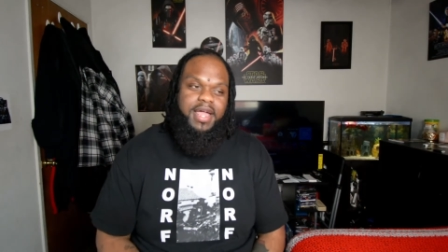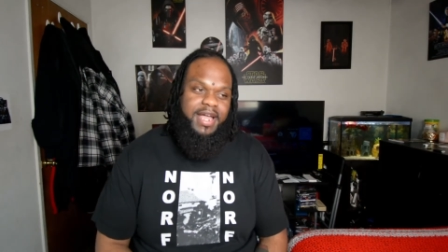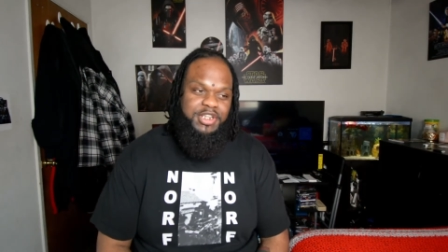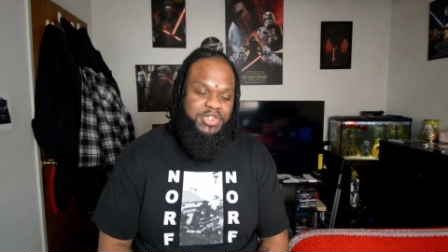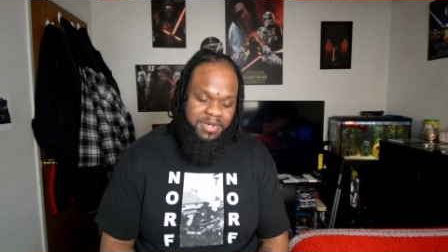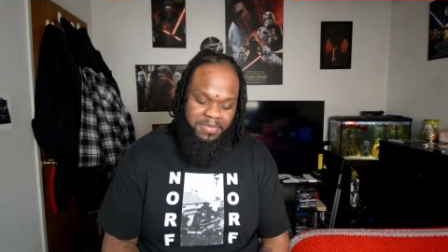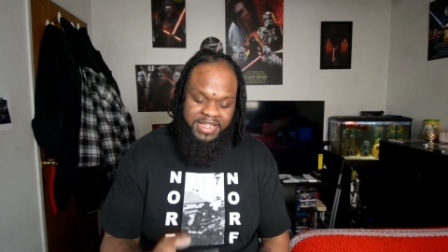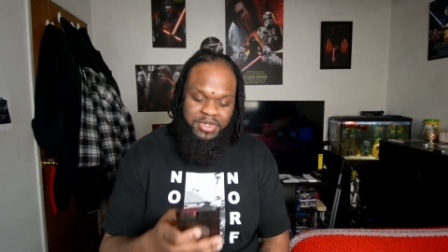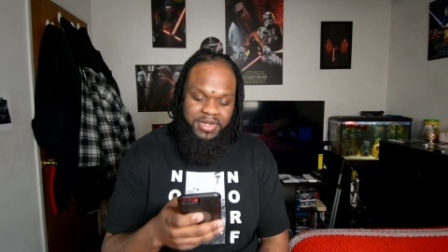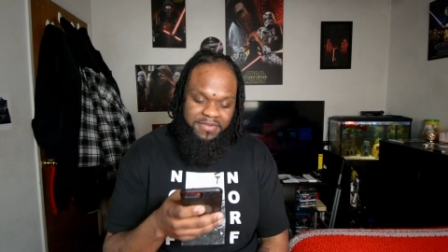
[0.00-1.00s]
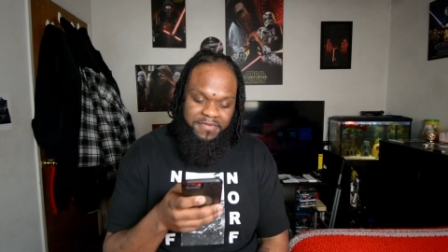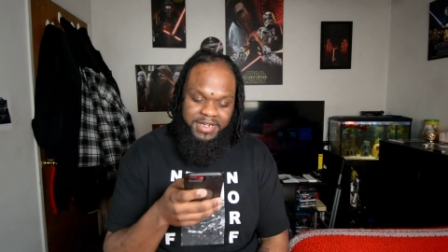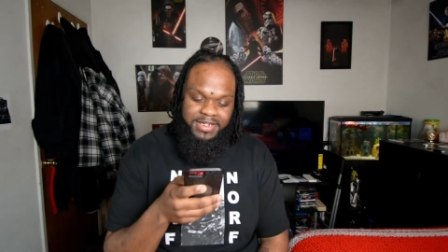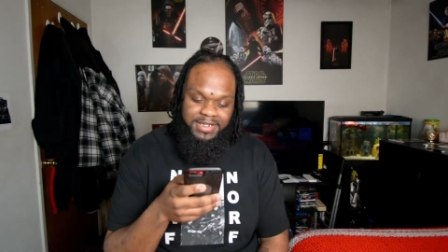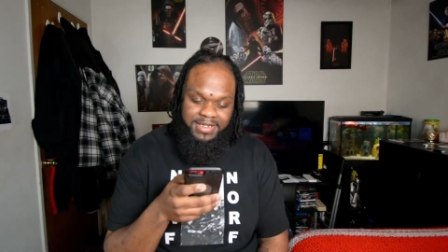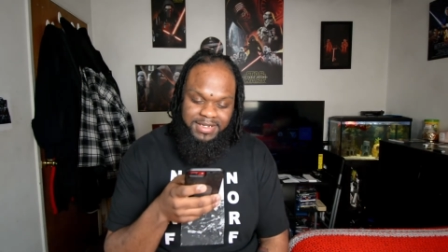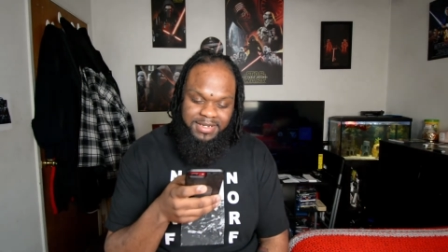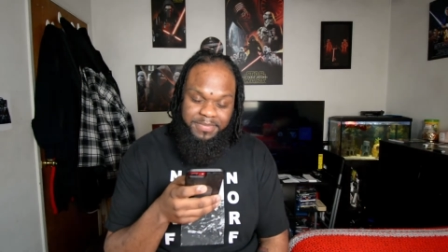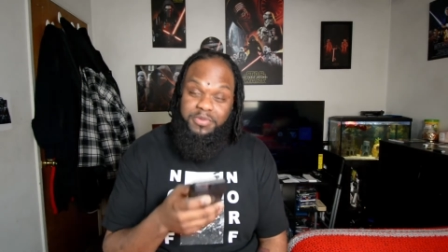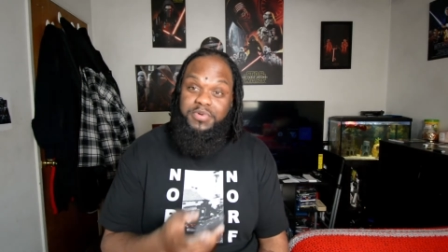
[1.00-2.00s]
I ain't trying to beat you. your elephant.
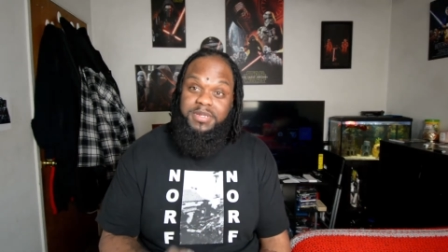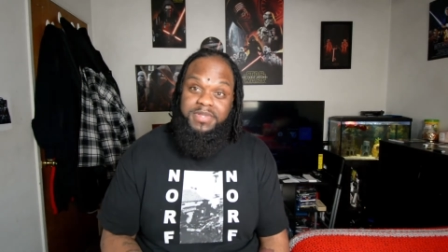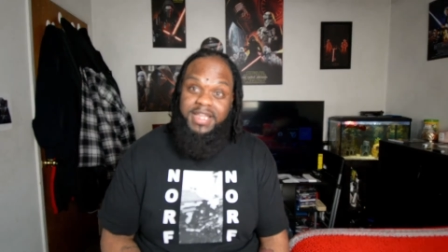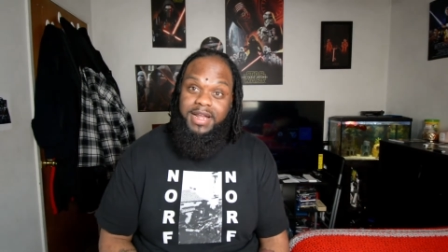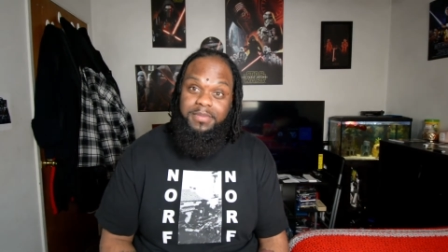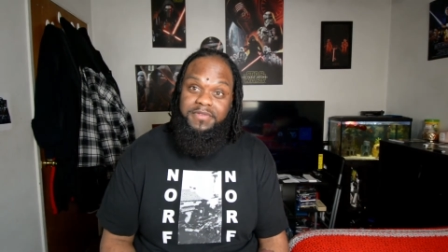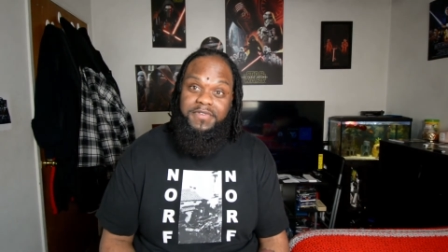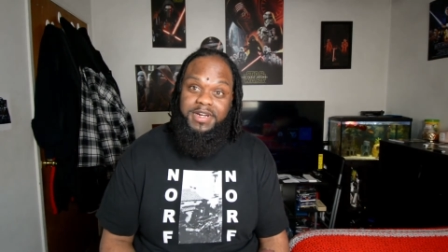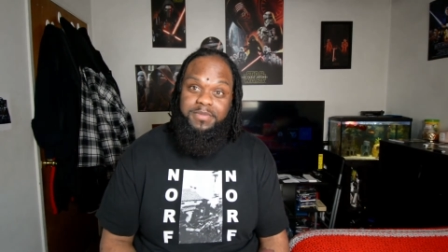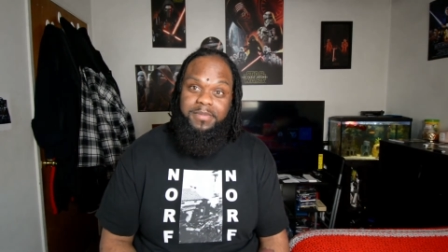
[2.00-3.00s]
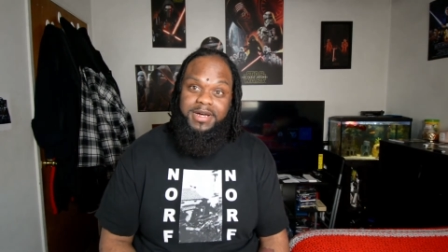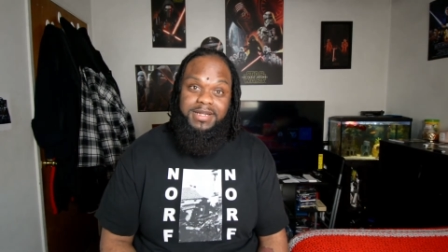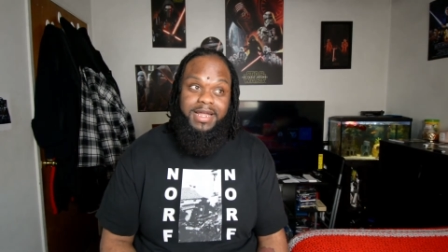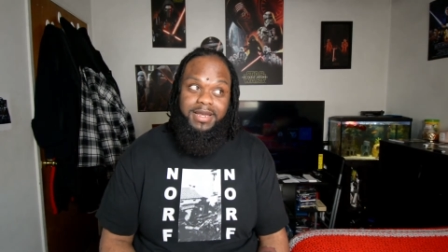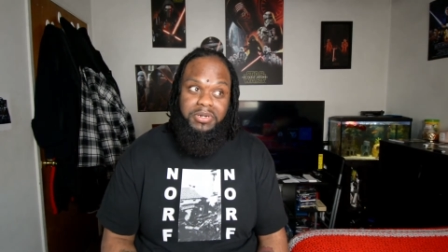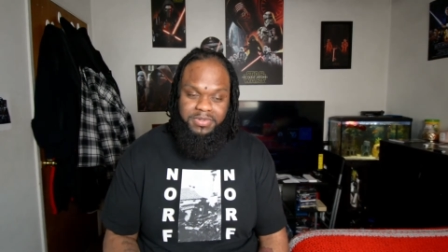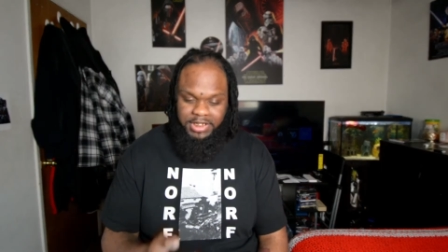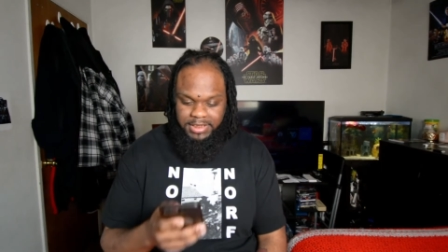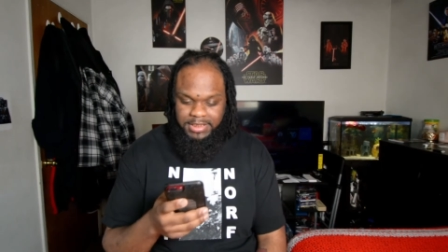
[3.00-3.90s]
If you really think I'll be fucking my mother, I don't.